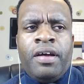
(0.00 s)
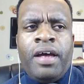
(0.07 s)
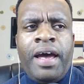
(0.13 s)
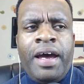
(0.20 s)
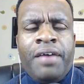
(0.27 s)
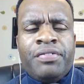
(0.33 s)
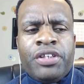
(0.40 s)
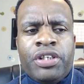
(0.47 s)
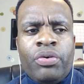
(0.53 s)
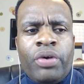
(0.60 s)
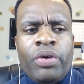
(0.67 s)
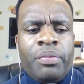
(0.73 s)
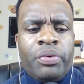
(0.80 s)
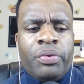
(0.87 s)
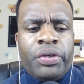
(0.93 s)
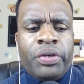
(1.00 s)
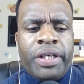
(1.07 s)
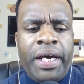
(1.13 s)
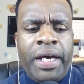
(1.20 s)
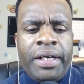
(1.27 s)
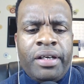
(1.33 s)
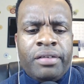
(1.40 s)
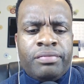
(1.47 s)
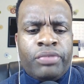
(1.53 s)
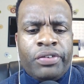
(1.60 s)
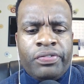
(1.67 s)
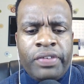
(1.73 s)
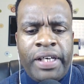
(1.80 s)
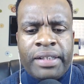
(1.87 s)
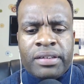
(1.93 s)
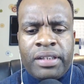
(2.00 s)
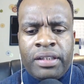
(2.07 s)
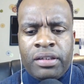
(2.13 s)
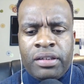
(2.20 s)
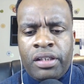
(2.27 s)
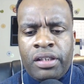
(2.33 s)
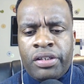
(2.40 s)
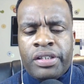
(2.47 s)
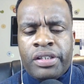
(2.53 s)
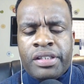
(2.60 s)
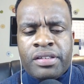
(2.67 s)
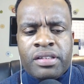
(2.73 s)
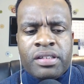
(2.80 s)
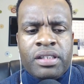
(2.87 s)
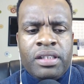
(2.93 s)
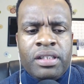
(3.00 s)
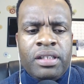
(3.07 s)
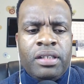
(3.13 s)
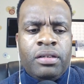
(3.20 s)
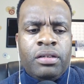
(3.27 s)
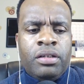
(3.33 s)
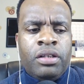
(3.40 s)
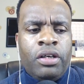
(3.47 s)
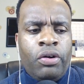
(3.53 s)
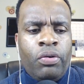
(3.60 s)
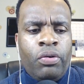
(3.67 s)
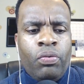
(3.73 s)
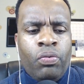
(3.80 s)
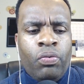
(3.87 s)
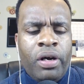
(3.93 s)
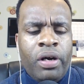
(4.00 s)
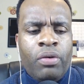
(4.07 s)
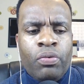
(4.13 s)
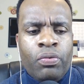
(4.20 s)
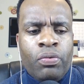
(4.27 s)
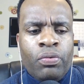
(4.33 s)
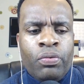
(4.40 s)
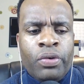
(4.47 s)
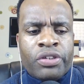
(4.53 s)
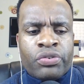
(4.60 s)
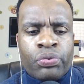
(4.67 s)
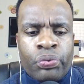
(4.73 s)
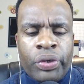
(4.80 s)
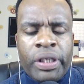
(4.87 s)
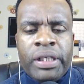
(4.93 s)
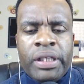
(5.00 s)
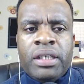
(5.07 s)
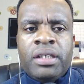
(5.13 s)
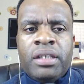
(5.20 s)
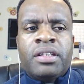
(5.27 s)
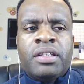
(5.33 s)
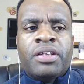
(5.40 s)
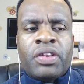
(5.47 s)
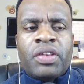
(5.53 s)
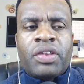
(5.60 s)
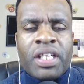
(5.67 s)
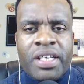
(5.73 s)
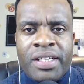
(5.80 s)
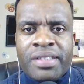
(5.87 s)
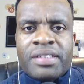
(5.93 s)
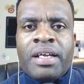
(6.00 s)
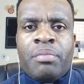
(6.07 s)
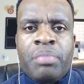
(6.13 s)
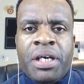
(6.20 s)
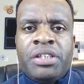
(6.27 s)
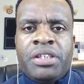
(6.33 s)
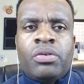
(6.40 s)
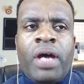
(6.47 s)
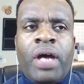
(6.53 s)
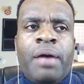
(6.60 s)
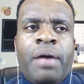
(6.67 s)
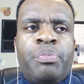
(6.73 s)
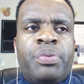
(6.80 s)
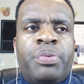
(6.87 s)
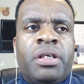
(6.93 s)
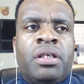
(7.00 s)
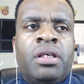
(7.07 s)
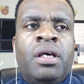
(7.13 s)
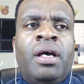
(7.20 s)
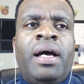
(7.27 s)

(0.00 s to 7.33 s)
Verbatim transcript: after you were able to kind of reflect and learn and see, you know, what was really the things that made you happy,